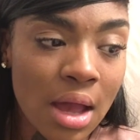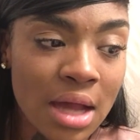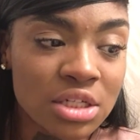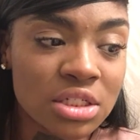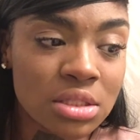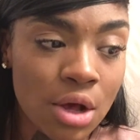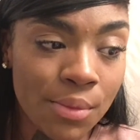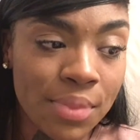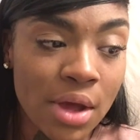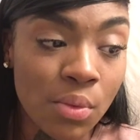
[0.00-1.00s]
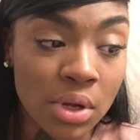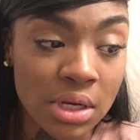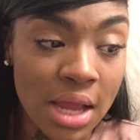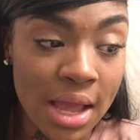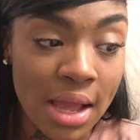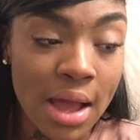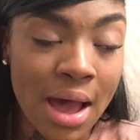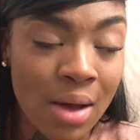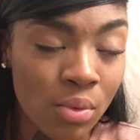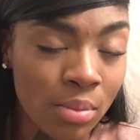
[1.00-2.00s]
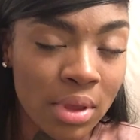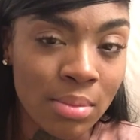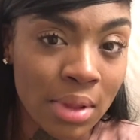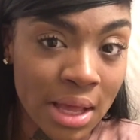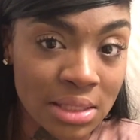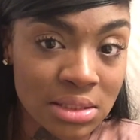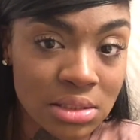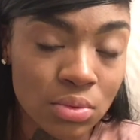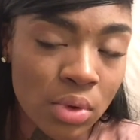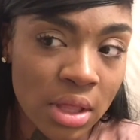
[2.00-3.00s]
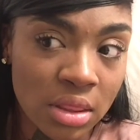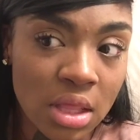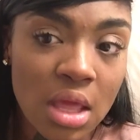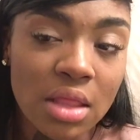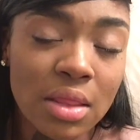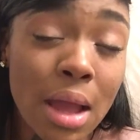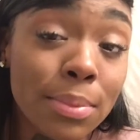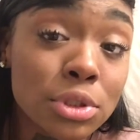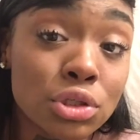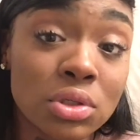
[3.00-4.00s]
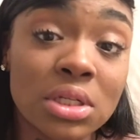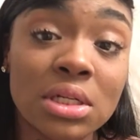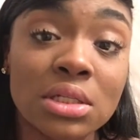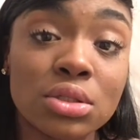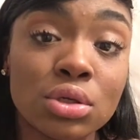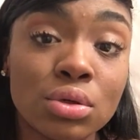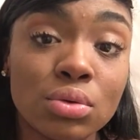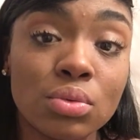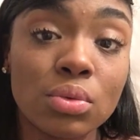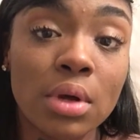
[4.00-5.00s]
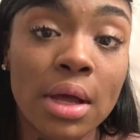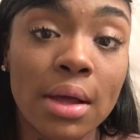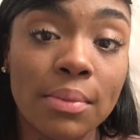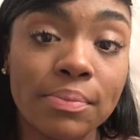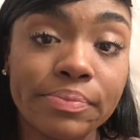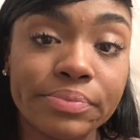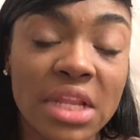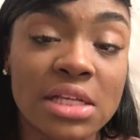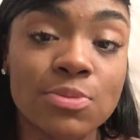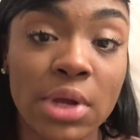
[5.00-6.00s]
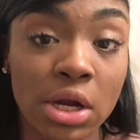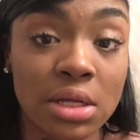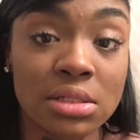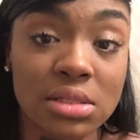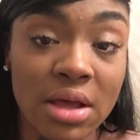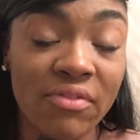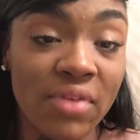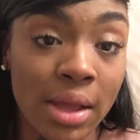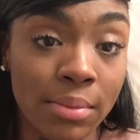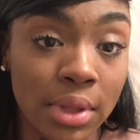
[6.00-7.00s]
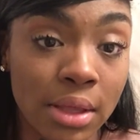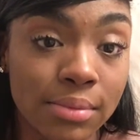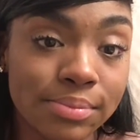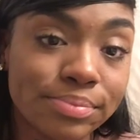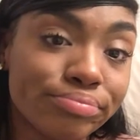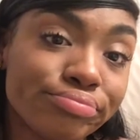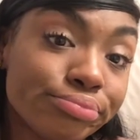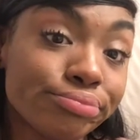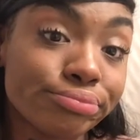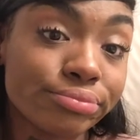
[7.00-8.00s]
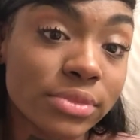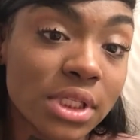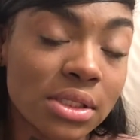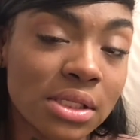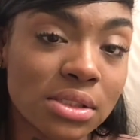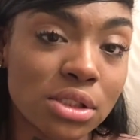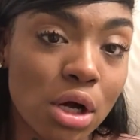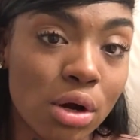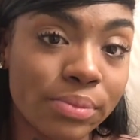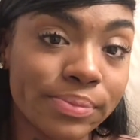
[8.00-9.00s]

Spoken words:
I just hope that one day I will be blessed with the opportunity to experience a family. That's all.